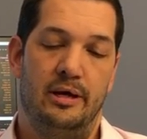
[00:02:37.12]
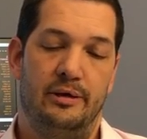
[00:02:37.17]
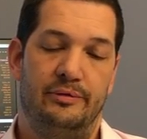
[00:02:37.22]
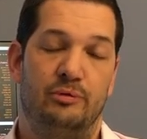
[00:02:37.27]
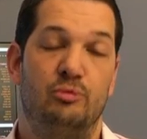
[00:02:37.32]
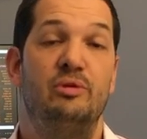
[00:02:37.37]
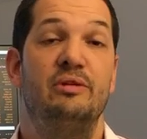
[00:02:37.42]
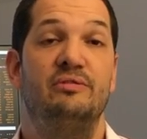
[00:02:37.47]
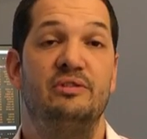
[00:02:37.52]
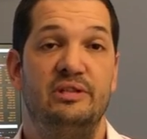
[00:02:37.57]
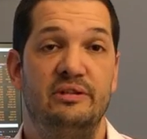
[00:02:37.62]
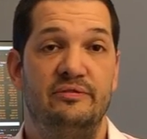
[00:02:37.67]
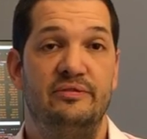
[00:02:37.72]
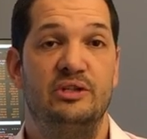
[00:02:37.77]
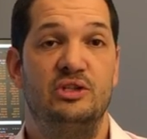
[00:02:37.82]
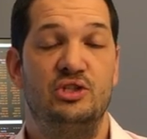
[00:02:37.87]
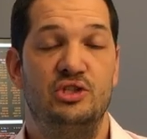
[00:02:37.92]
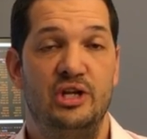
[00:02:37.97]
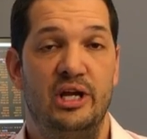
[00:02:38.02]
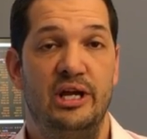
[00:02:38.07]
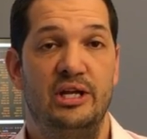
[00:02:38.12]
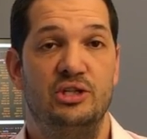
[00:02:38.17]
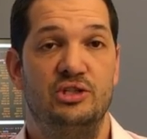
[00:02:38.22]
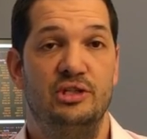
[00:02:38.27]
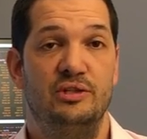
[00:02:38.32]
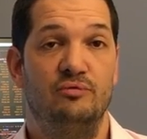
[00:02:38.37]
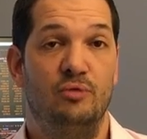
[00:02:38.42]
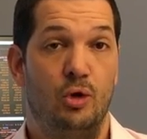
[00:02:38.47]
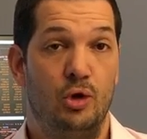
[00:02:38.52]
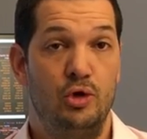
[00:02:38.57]
derivative exchange
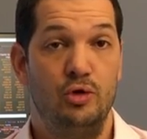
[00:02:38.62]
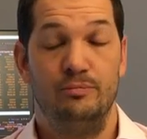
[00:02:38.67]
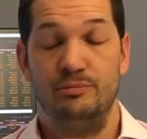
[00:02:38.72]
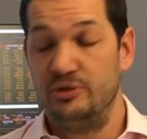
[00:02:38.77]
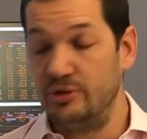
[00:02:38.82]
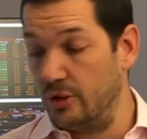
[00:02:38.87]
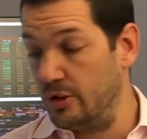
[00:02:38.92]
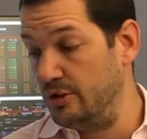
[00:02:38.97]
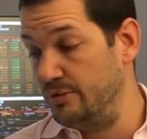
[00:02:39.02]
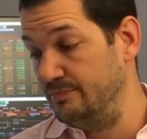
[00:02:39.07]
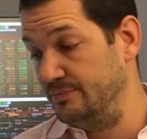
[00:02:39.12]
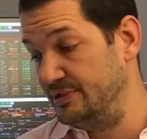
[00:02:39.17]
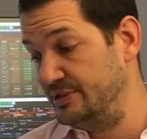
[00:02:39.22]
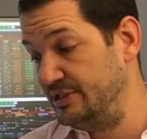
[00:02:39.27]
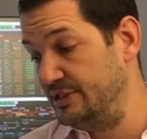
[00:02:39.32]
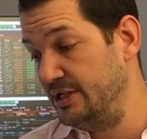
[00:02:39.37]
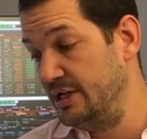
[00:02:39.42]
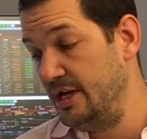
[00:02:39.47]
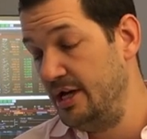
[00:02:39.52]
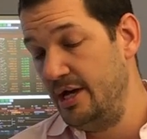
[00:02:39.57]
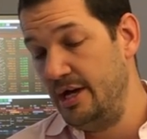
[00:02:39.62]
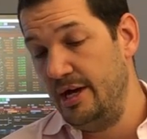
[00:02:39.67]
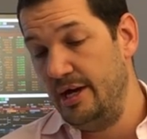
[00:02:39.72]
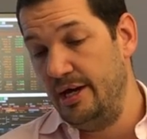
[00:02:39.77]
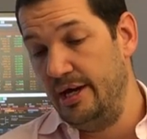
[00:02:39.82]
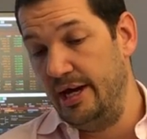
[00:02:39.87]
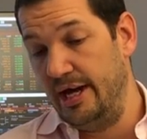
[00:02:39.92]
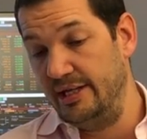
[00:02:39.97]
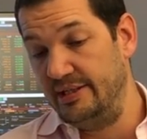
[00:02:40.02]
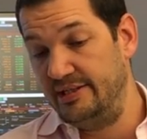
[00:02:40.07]
in volume terms.
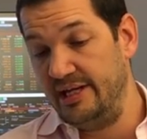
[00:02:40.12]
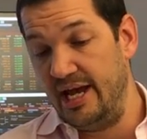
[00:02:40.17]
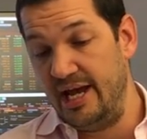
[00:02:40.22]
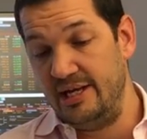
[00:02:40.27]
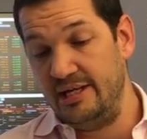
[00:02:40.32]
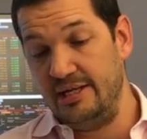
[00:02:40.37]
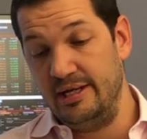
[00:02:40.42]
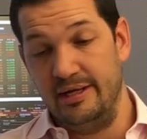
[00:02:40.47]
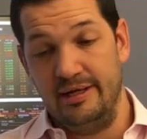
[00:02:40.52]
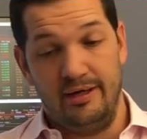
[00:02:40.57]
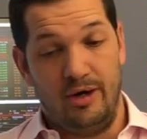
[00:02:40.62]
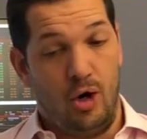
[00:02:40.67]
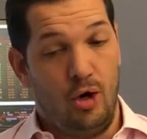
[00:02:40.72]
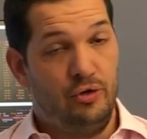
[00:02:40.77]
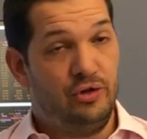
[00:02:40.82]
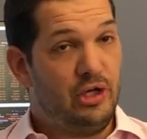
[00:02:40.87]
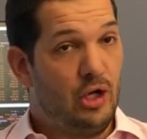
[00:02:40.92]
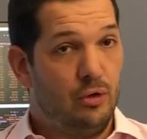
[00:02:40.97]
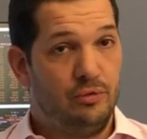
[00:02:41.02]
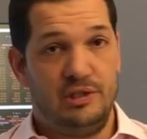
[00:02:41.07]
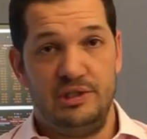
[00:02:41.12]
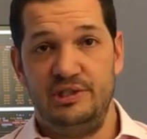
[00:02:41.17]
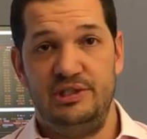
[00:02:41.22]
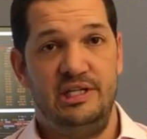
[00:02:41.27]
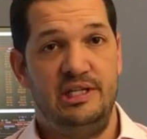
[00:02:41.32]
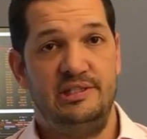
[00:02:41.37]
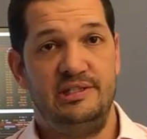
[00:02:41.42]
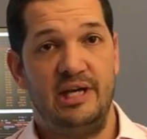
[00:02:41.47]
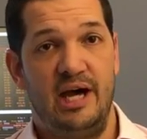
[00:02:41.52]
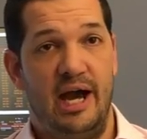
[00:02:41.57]
And then on the
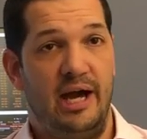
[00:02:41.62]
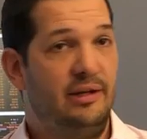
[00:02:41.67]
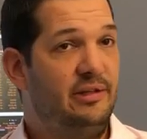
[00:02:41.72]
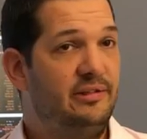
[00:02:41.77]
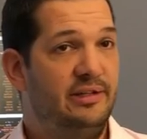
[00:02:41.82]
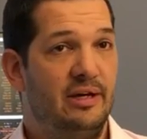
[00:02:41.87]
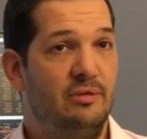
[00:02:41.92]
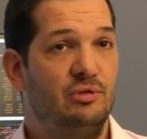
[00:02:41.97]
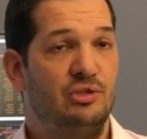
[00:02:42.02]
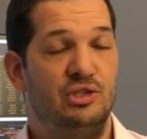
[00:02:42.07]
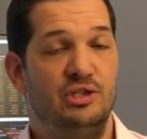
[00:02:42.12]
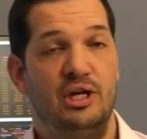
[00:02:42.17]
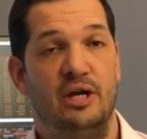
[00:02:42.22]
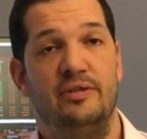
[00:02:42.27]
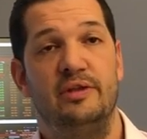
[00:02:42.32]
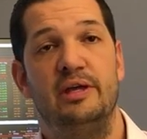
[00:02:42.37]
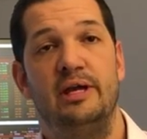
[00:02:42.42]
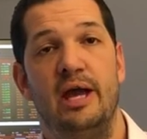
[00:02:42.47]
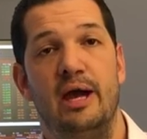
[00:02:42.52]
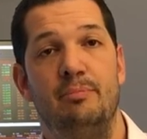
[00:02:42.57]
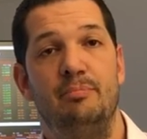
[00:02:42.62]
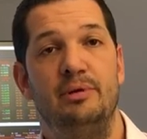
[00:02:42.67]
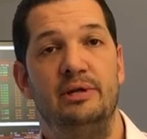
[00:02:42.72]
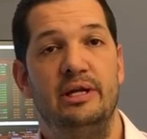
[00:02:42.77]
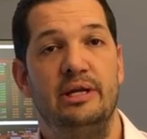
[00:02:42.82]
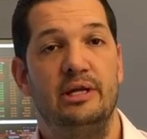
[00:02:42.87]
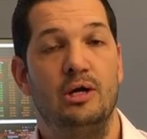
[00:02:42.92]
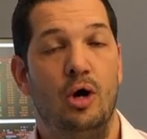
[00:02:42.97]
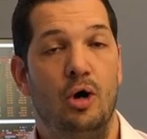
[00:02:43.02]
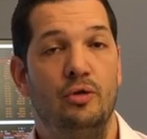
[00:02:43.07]
OTC side, there was nothing
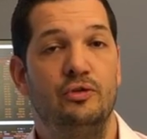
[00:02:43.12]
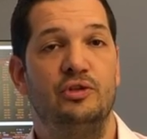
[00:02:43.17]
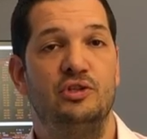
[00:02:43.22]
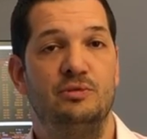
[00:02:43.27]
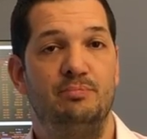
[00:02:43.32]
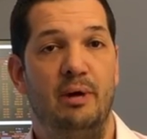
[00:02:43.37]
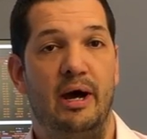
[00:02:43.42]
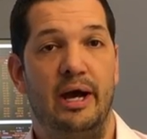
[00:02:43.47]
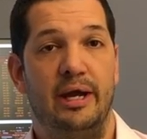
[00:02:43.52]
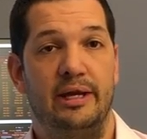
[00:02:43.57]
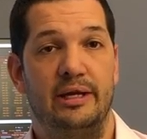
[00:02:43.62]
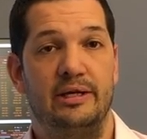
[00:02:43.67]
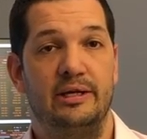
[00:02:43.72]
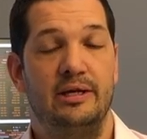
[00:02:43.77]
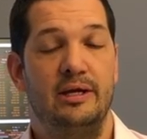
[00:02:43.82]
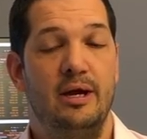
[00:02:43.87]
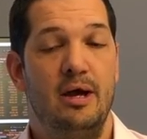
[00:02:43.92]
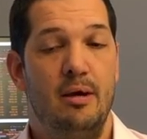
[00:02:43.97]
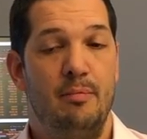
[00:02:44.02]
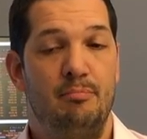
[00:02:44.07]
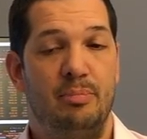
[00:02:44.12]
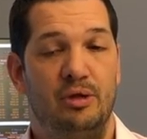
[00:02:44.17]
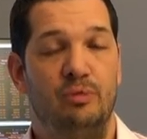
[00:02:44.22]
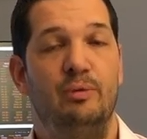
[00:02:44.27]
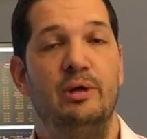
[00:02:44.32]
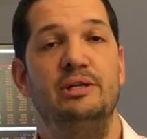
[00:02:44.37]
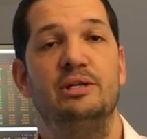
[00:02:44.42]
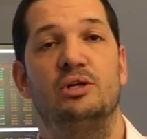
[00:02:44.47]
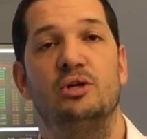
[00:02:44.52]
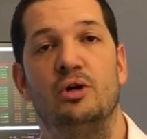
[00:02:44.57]
happening on the spike. But
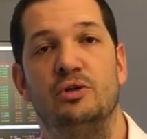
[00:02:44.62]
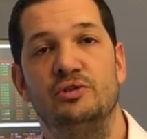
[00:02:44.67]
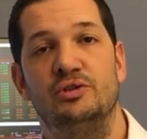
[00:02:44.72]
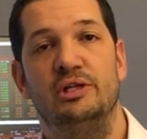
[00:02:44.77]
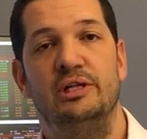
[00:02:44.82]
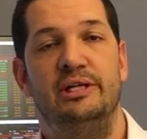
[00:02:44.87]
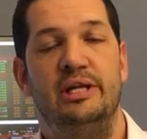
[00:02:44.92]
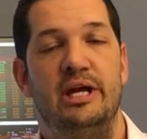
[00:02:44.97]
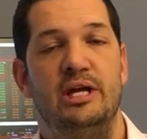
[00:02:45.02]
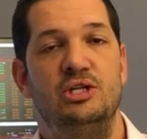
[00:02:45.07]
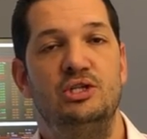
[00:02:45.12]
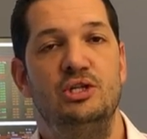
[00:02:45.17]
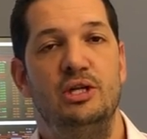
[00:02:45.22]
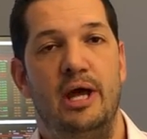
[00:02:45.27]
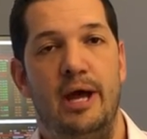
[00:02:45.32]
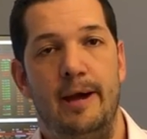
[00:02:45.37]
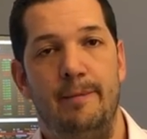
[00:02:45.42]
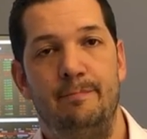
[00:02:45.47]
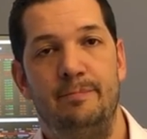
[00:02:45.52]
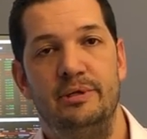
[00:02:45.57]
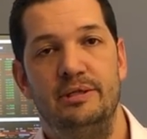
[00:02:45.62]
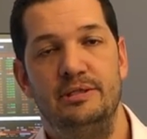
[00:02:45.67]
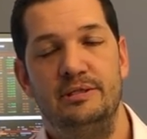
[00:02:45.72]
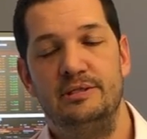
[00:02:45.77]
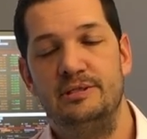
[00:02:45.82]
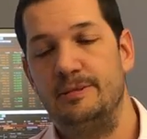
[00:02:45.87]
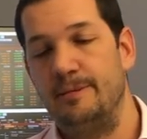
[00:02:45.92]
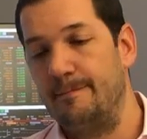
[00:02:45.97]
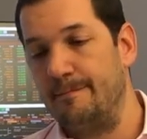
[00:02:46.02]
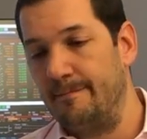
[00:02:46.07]
when the consolidation
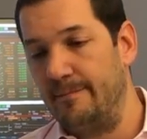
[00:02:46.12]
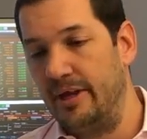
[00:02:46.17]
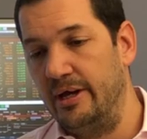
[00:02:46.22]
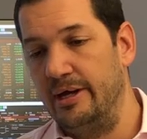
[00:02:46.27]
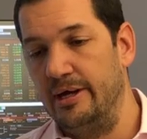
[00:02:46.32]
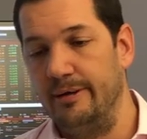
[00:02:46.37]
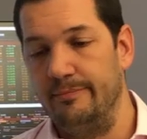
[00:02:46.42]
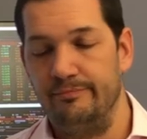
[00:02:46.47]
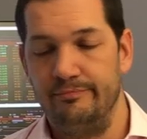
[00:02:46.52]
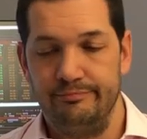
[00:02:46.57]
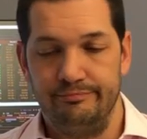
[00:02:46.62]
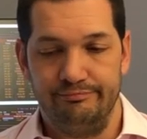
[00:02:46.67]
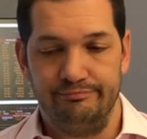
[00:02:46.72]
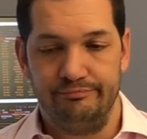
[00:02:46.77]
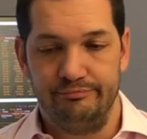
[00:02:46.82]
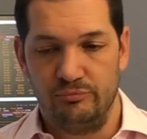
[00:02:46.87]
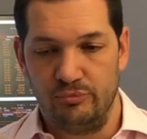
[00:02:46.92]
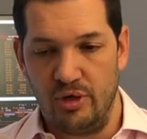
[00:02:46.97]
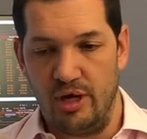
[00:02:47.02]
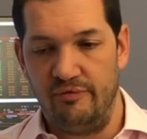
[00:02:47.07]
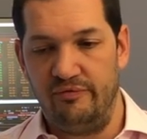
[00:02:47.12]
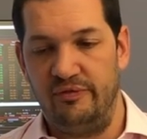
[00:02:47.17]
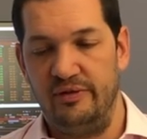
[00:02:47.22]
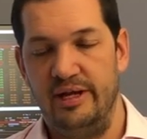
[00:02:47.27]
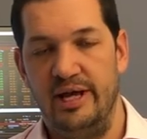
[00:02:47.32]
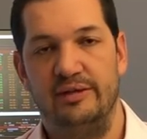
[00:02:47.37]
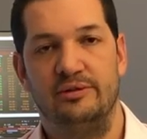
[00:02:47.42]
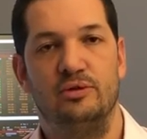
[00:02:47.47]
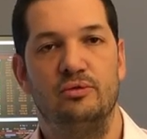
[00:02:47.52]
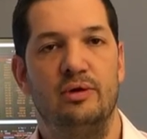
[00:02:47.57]
happened,
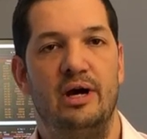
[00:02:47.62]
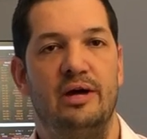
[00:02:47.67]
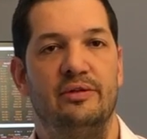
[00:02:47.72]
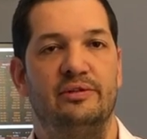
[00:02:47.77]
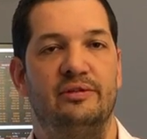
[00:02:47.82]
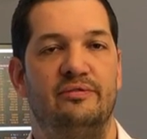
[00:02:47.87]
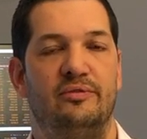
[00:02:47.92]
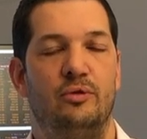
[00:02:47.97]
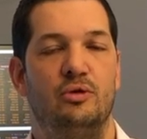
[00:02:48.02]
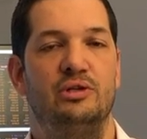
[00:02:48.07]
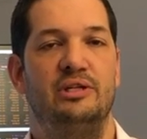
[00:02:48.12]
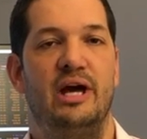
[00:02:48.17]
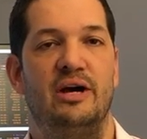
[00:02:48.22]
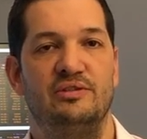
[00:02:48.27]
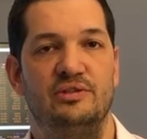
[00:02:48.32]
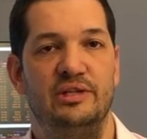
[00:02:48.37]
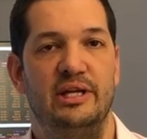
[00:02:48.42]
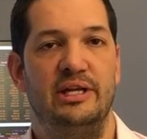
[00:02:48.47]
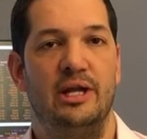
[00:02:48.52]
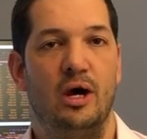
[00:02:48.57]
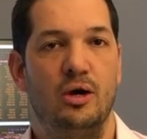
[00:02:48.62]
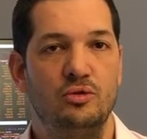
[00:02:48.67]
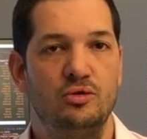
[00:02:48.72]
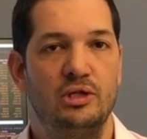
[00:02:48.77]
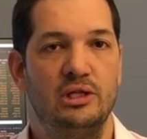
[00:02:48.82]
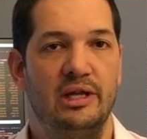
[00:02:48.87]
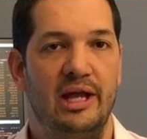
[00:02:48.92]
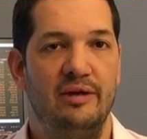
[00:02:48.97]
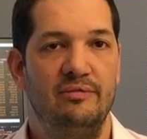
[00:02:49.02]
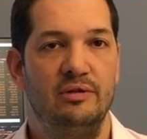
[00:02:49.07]
roughly at around the
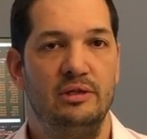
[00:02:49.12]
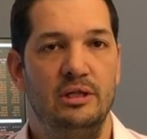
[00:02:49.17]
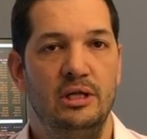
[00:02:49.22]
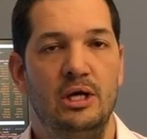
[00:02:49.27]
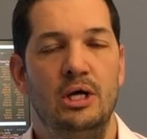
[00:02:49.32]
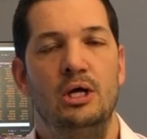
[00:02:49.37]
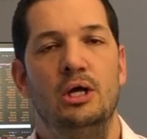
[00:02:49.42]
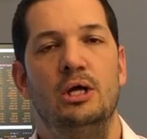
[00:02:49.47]
4,800 level,